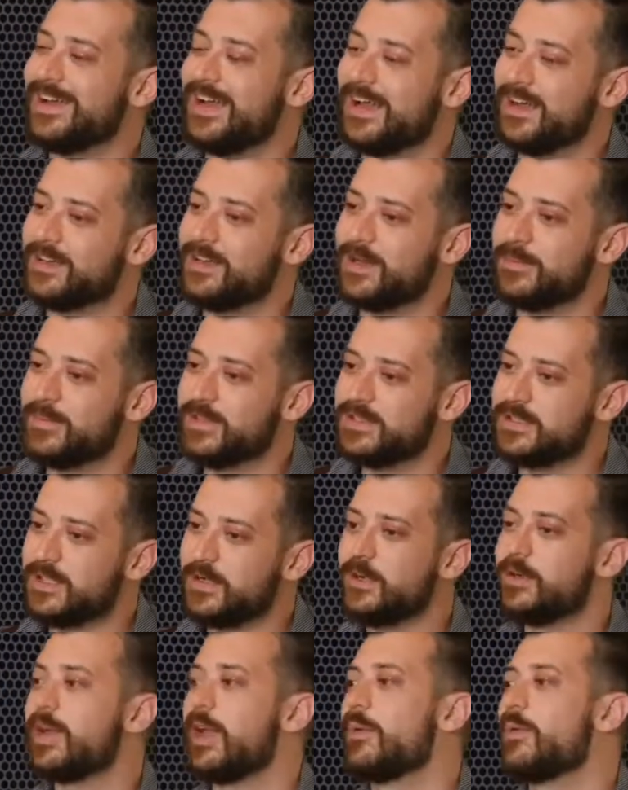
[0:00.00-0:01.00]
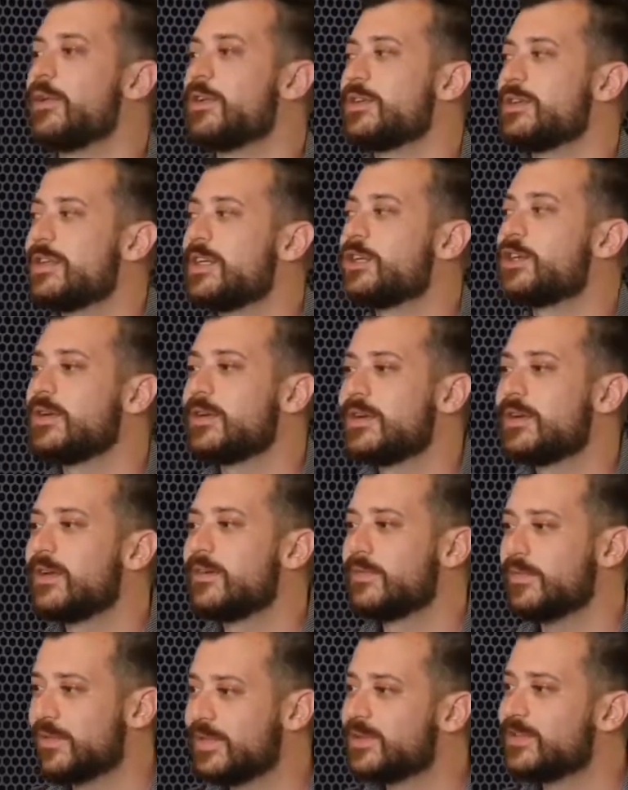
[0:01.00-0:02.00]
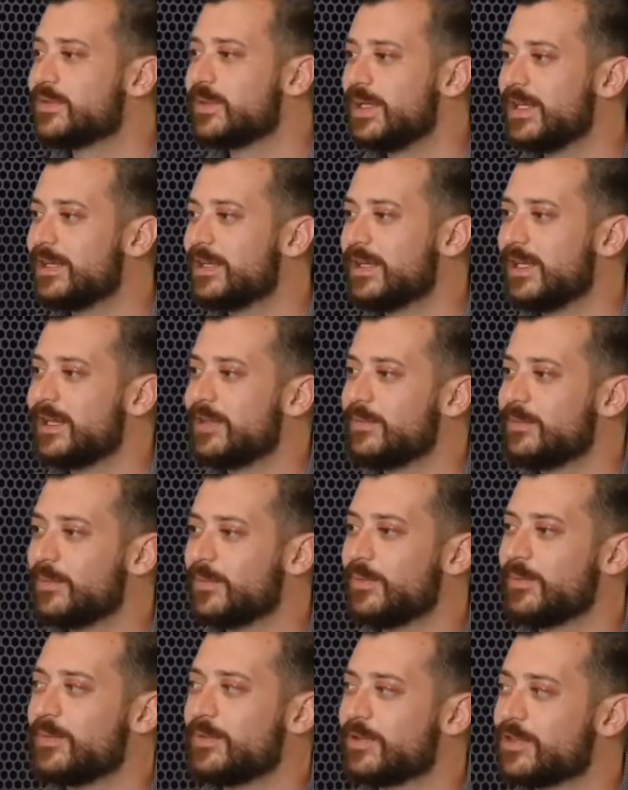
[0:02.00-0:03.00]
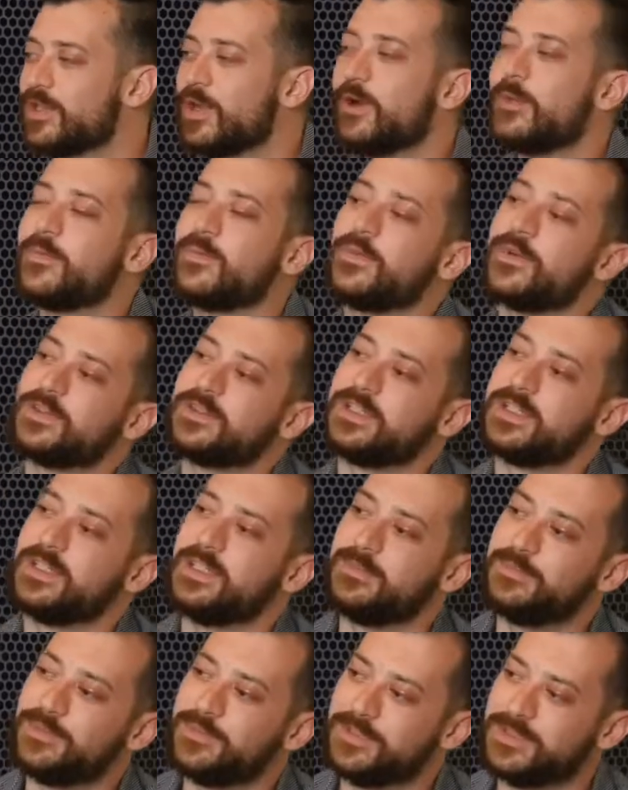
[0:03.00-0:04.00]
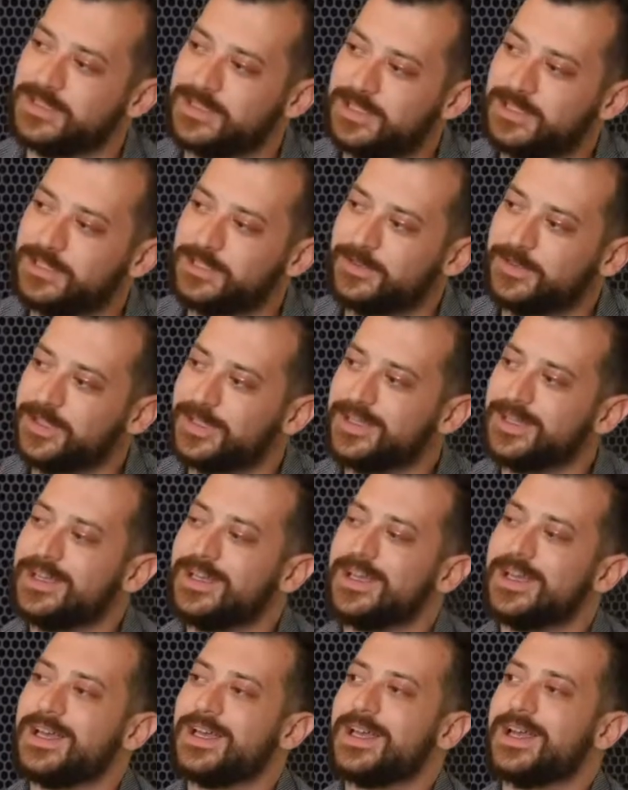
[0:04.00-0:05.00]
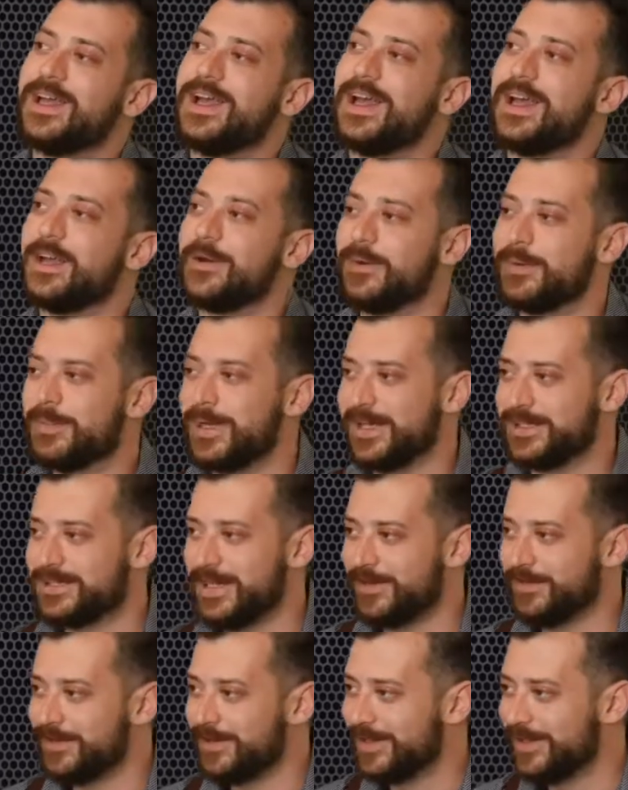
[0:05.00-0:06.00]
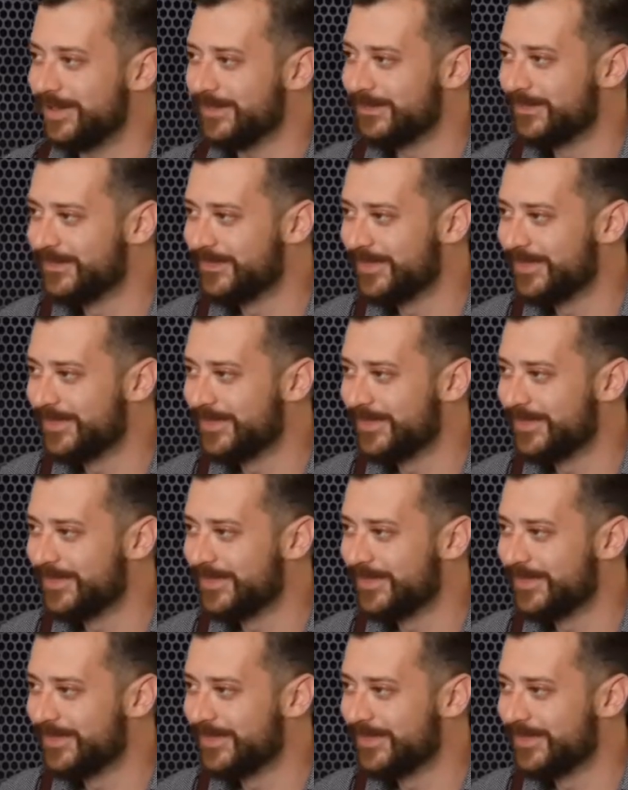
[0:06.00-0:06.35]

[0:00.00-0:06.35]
And the company's like, okay, well you did good enough for this week that there's hope for us to keep you continuing. Mm-hmm. And I went back down again.